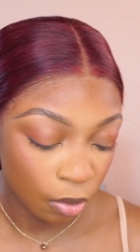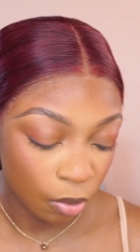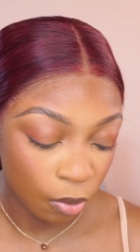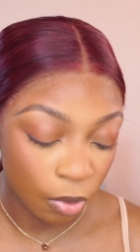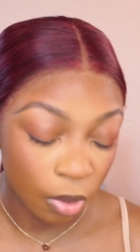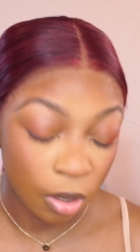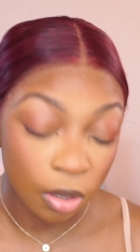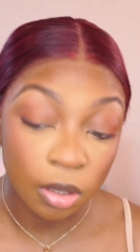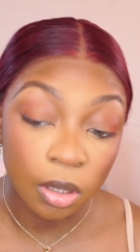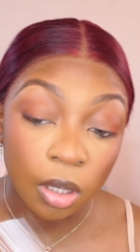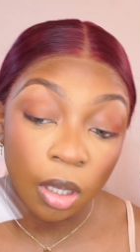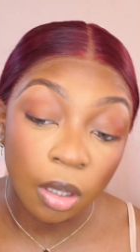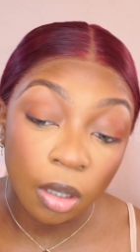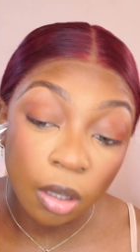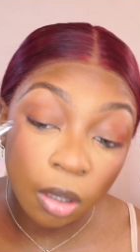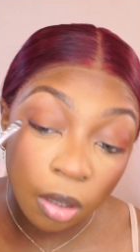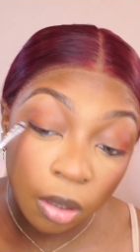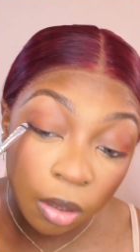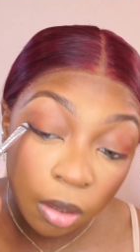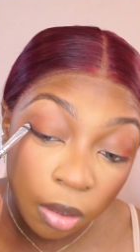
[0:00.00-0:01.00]

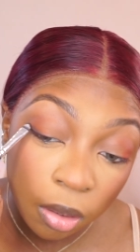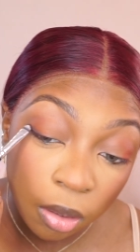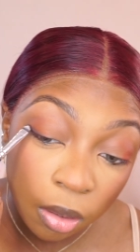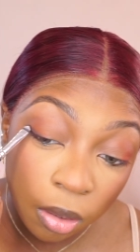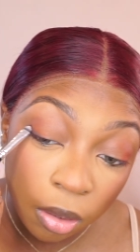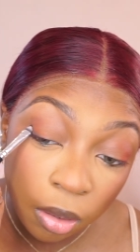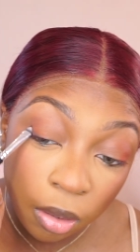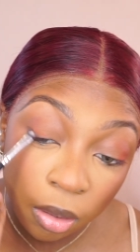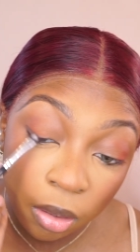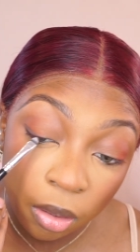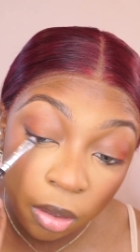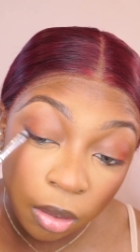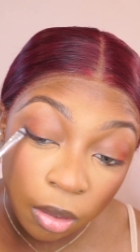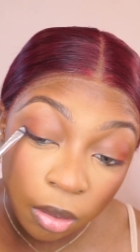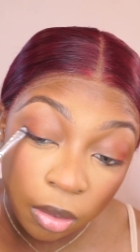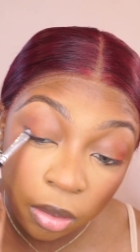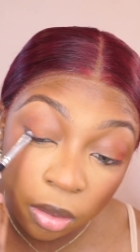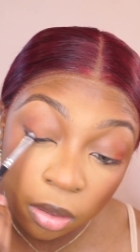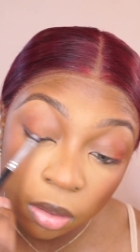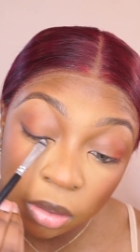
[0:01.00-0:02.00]
Waldana.
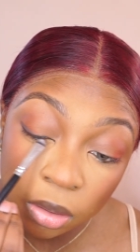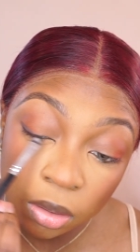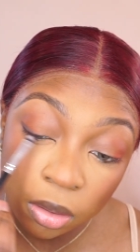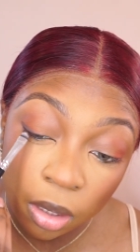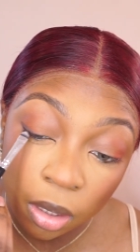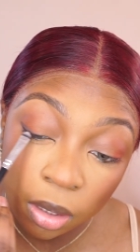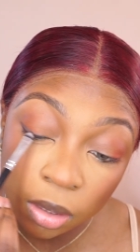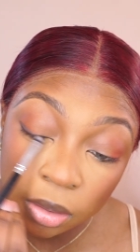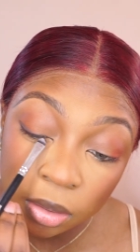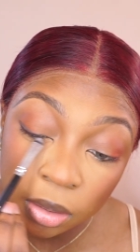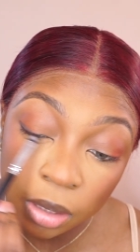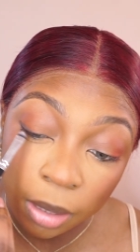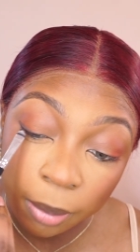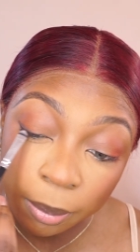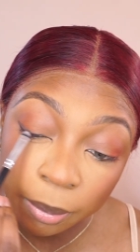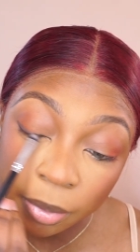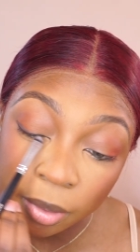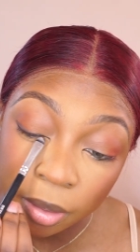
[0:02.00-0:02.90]
I'm just gonna dump